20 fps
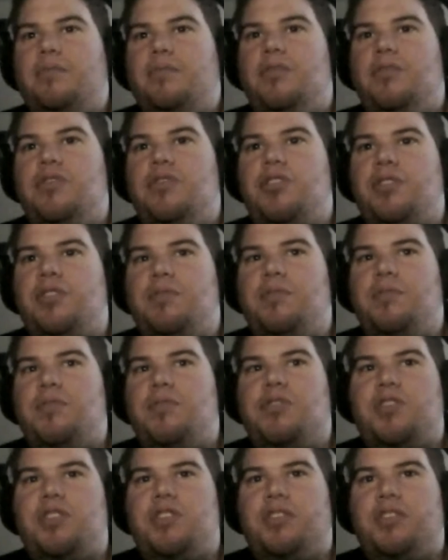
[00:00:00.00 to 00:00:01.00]
you
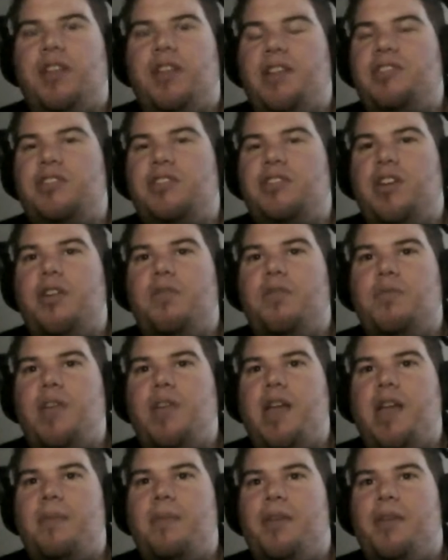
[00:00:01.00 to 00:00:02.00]
should still let us know,
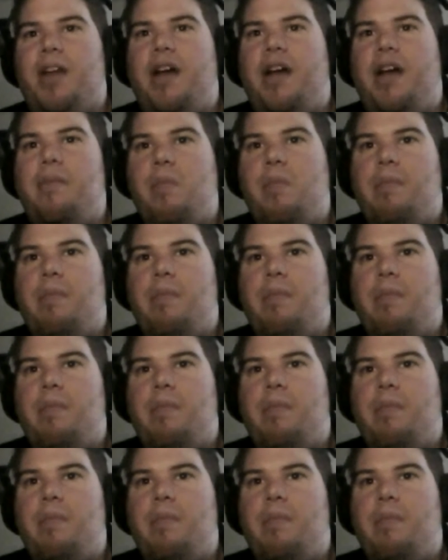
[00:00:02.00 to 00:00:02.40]
game or not.